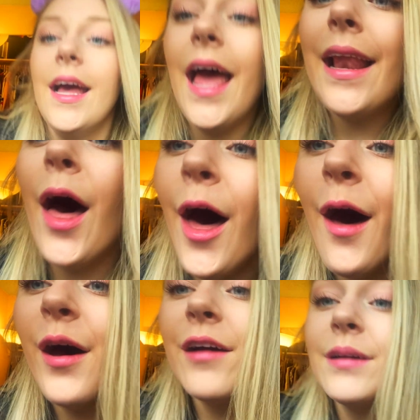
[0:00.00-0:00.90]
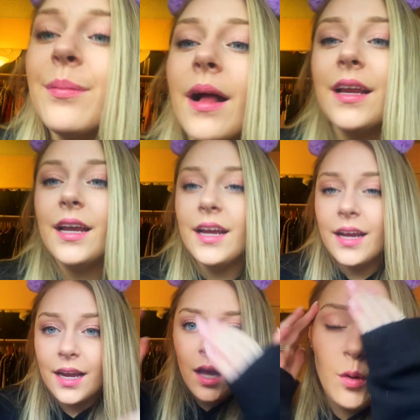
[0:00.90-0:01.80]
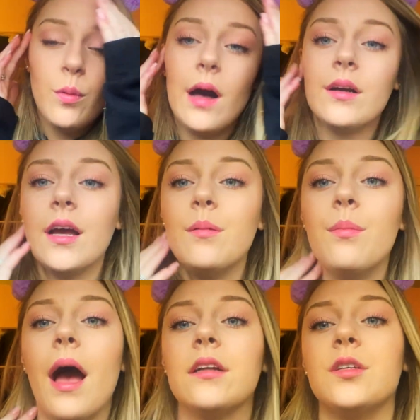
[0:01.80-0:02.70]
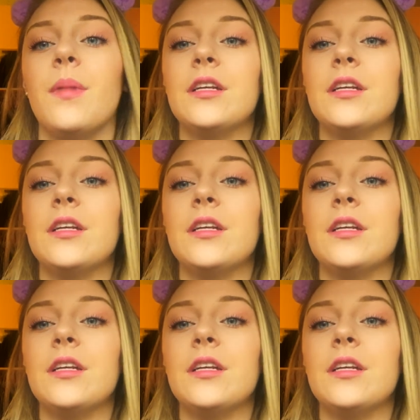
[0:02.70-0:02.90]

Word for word: Hello everybody! Welcome back to my